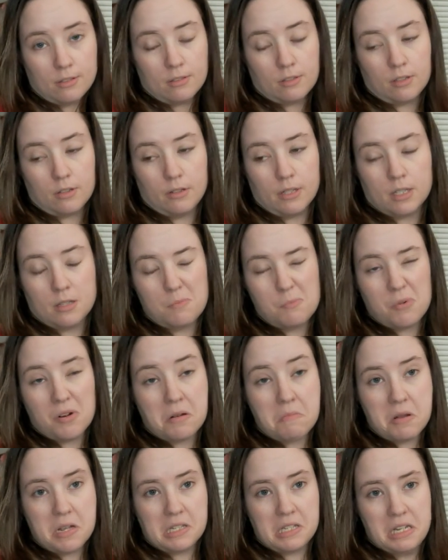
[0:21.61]
so it's
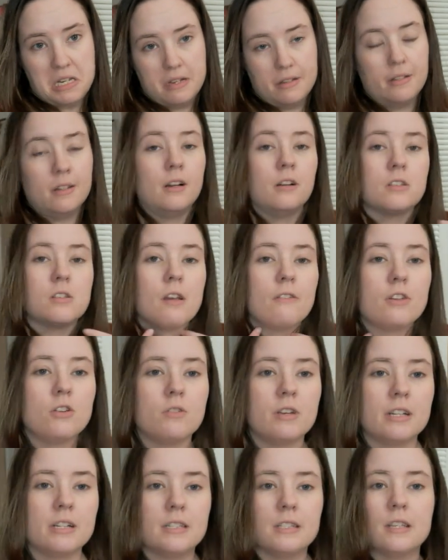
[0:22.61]
pretty messy. I also have two
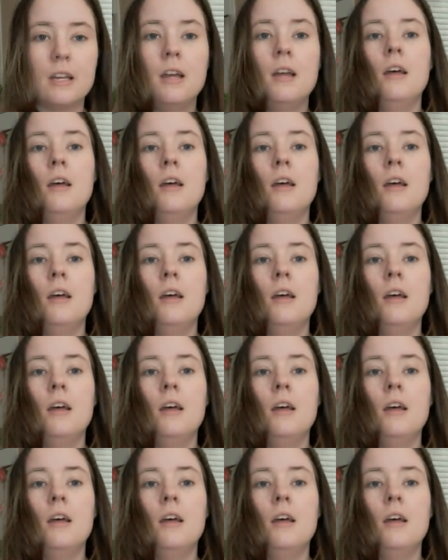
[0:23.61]
kids.